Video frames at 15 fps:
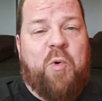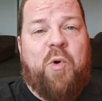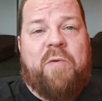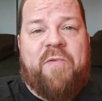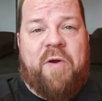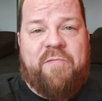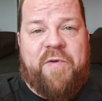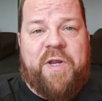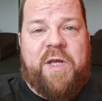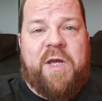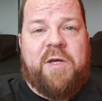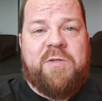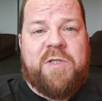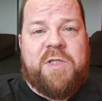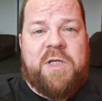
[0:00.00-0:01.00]
more of our
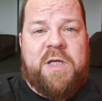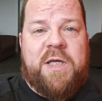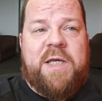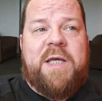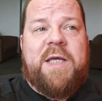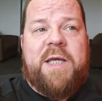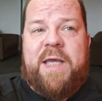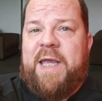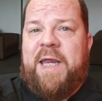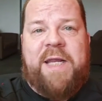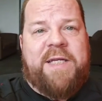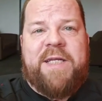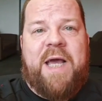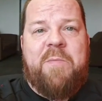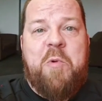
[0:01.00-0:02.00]
videos
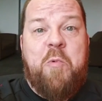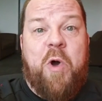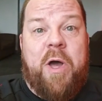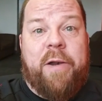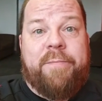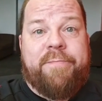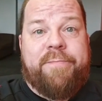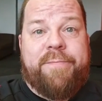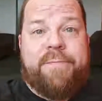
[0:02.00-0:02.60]
anytime you want.